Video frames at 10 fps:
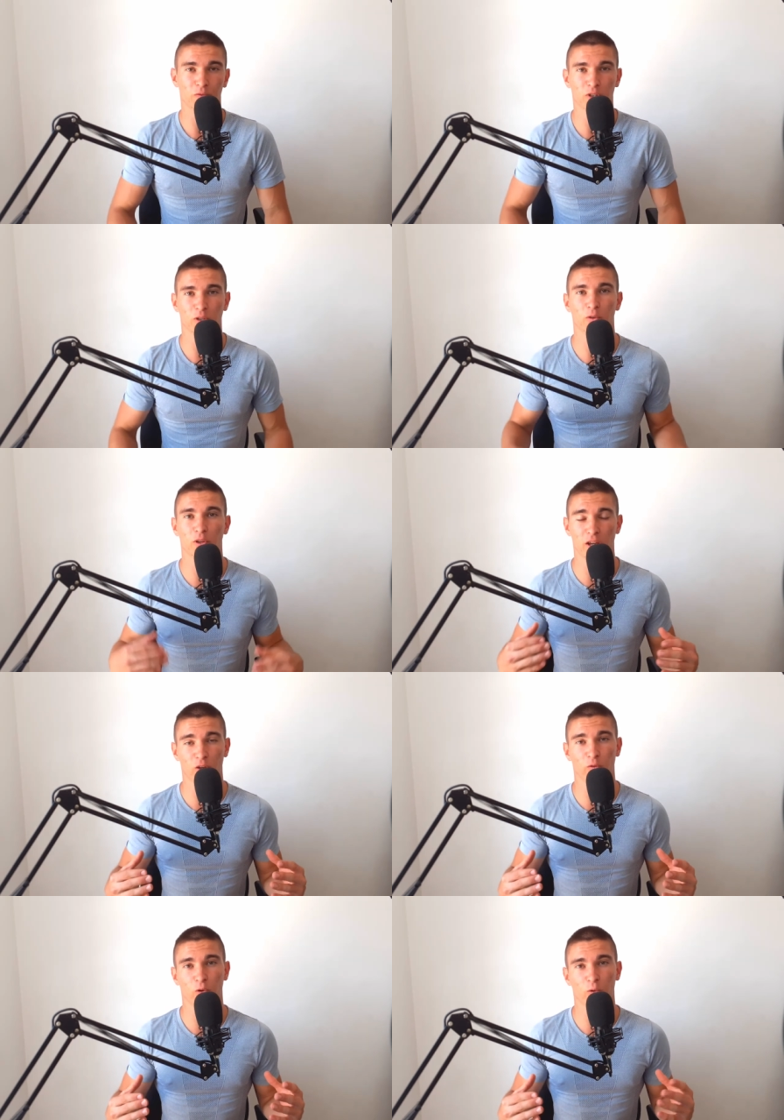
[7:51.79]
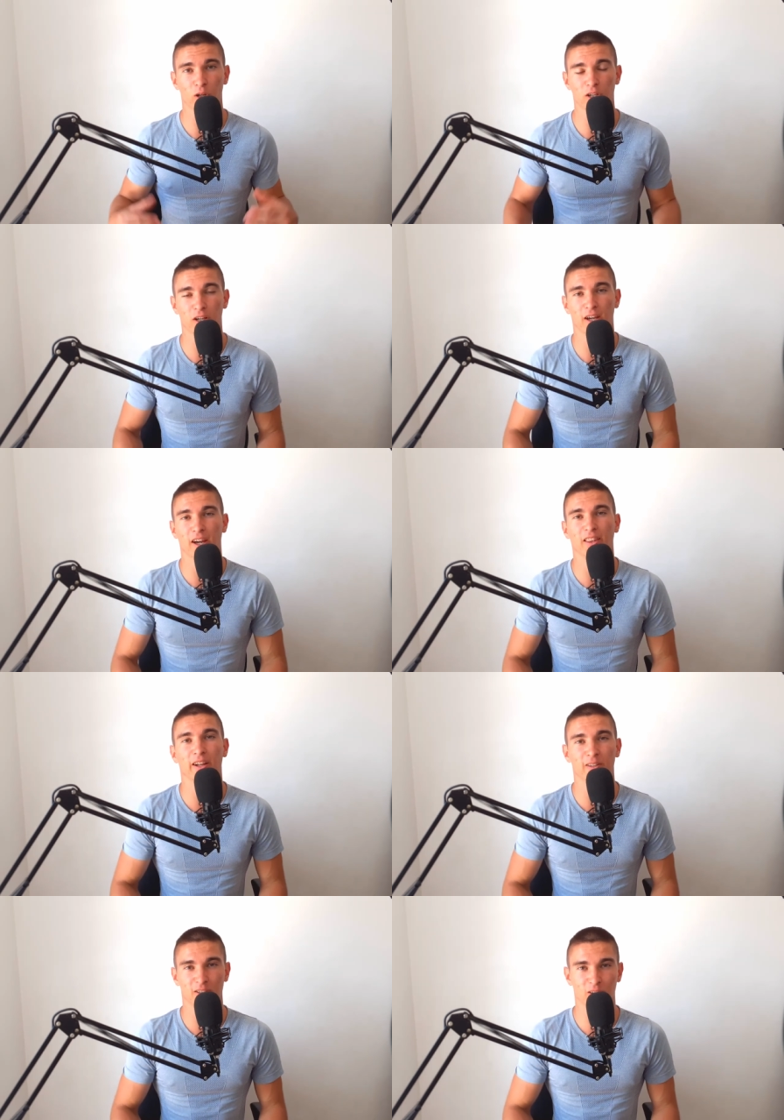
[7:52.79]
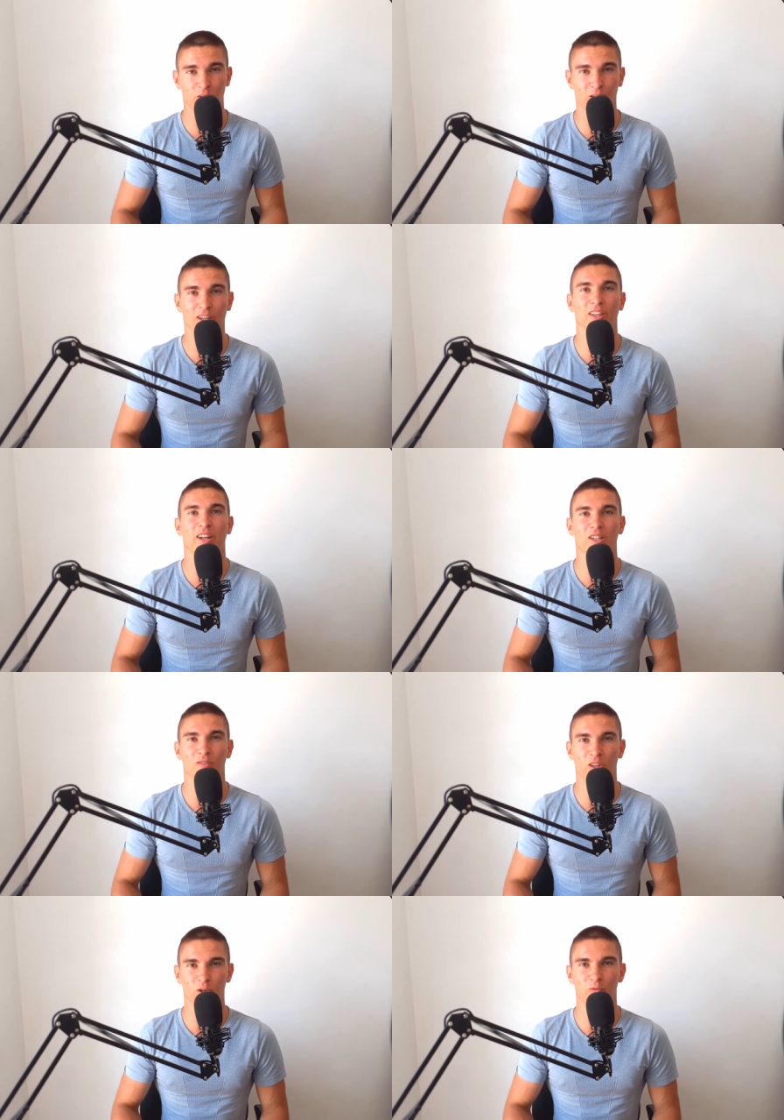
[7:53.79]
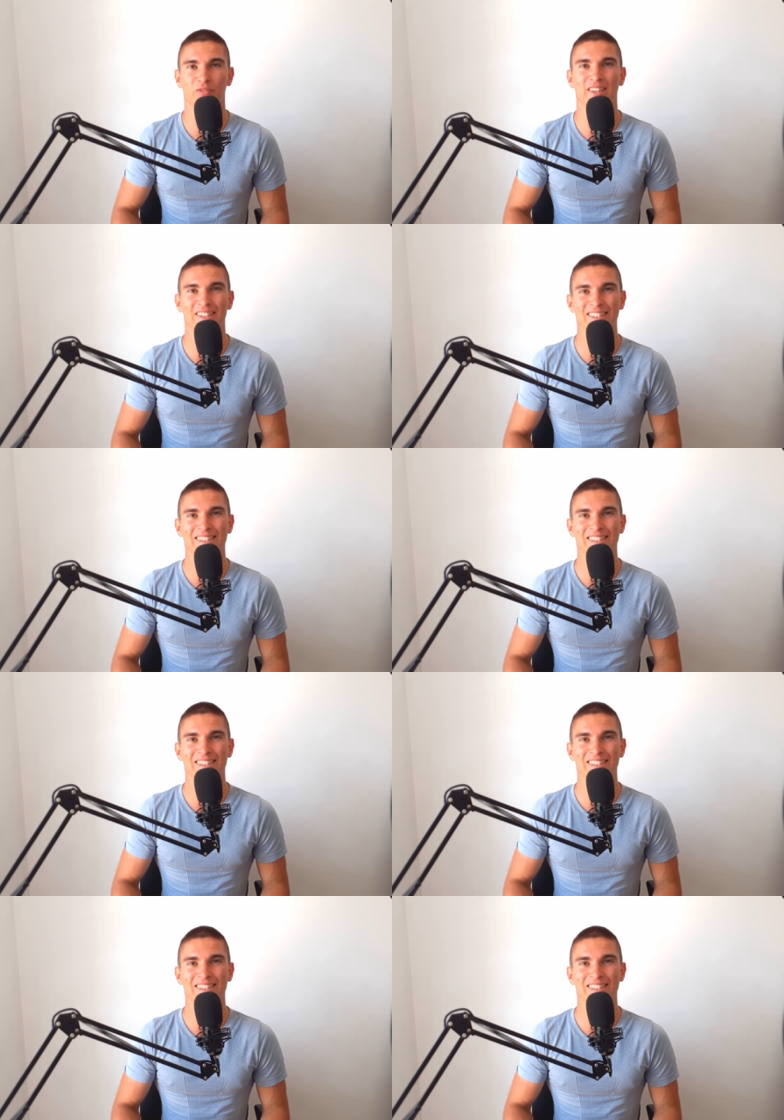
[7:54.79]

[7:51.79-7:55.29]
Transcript: So thank you for watching and I'll see you in the next video.